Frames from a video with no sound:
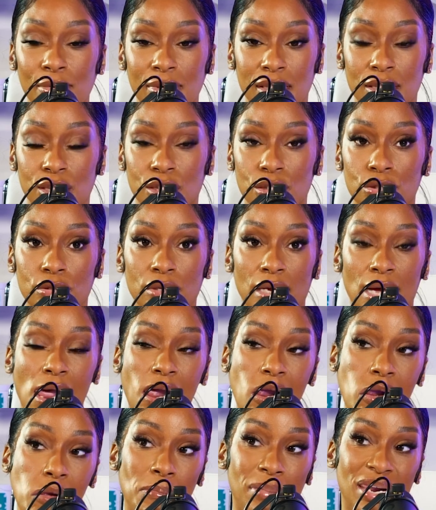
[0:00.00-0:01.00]
wouldn't do
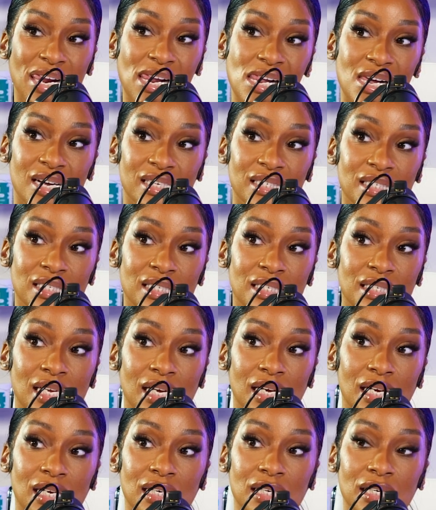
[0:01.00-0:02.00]
that because
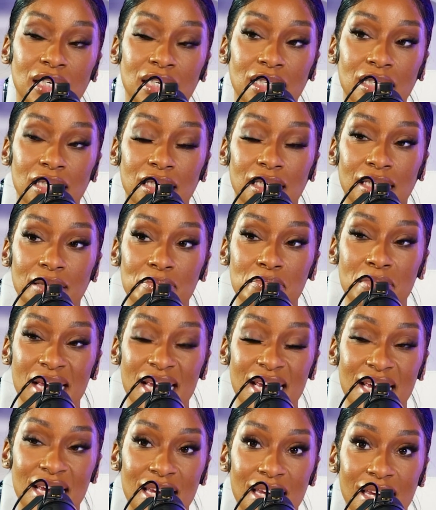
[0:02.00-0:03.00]

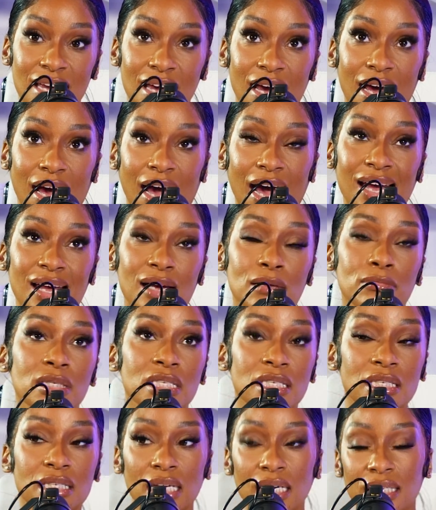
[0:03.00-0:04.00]
I'm
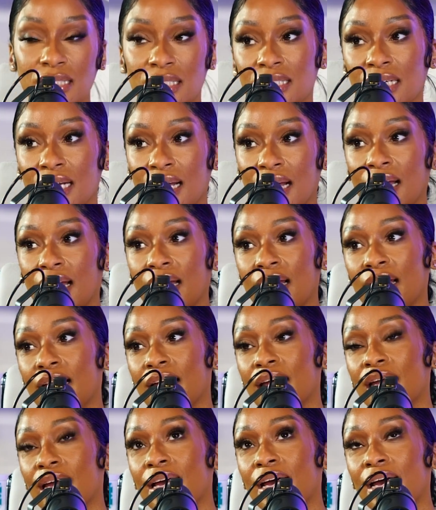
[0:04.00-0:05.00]
such
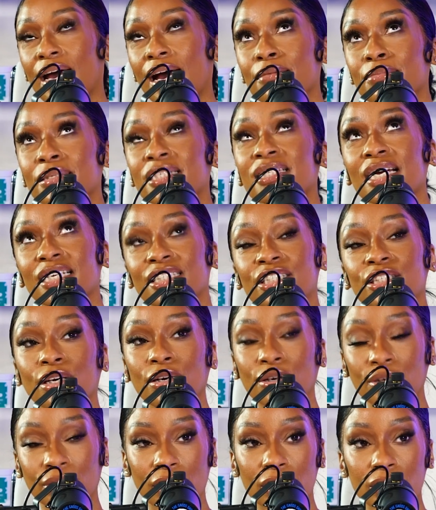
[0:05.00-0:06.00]
a
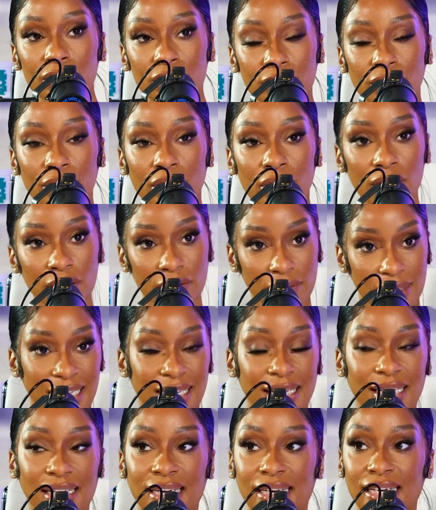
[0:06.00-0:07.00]
girl's girl
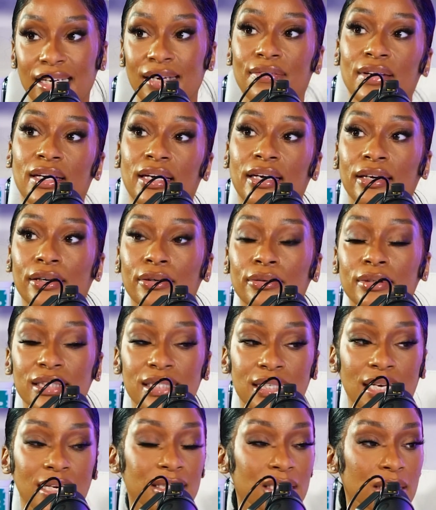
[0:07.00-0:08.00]
that it even
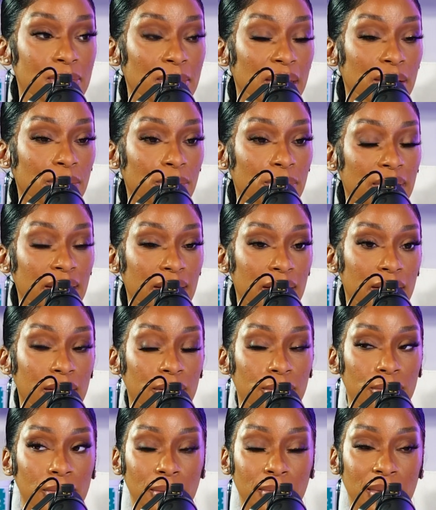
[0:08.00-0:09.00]
irritates me when
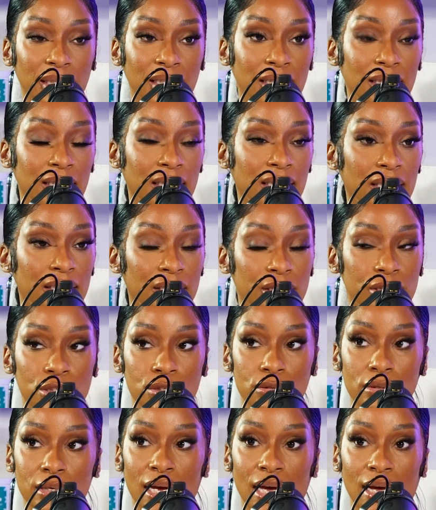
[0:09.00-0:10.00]
the women in the
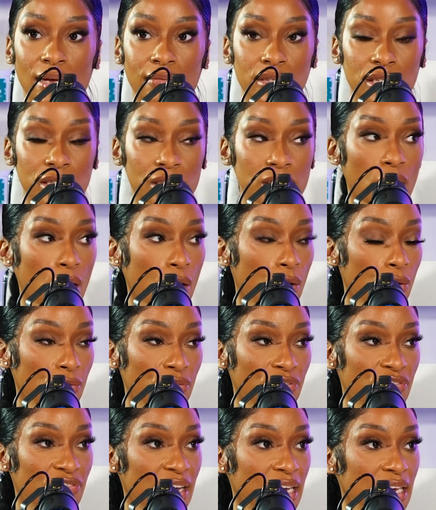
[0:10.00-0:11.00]
industry have this whole
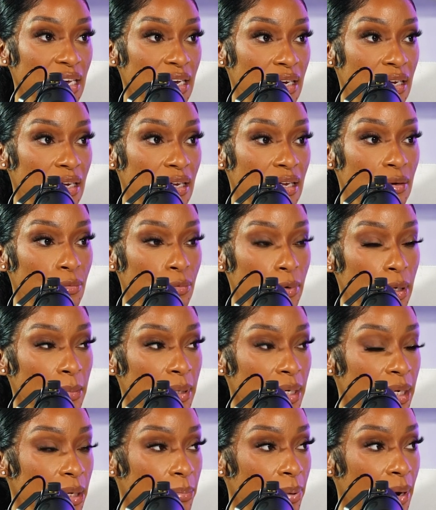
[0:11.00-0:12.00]
fake
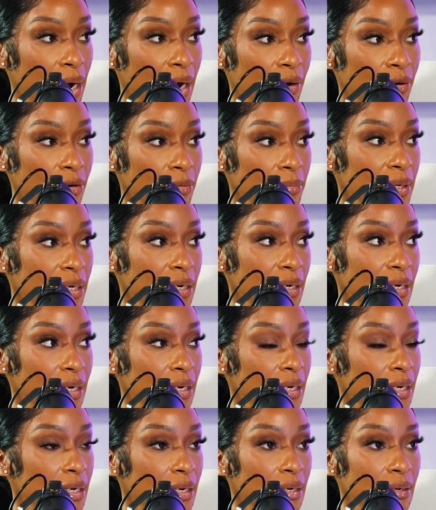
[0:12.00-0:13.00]
women empowerment
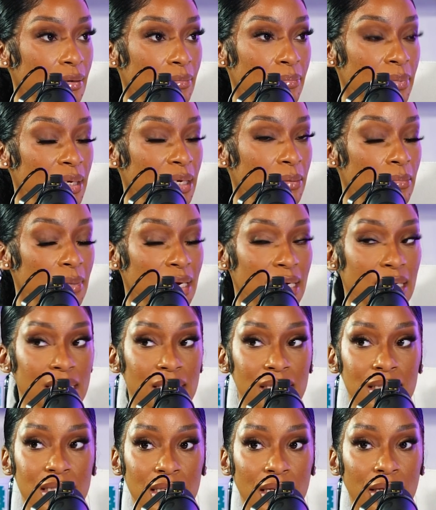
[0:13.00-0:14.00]
and be mean
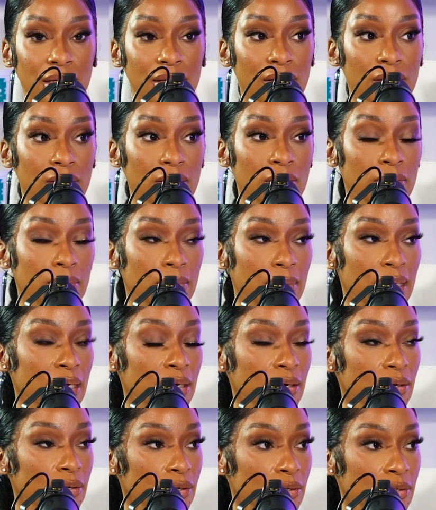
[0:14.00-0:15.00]
as hell,
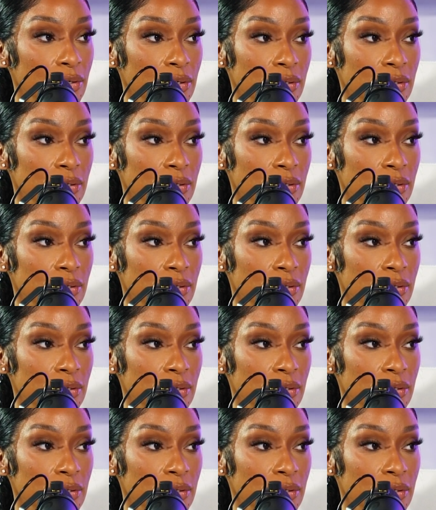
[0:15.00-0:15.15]
mean girls.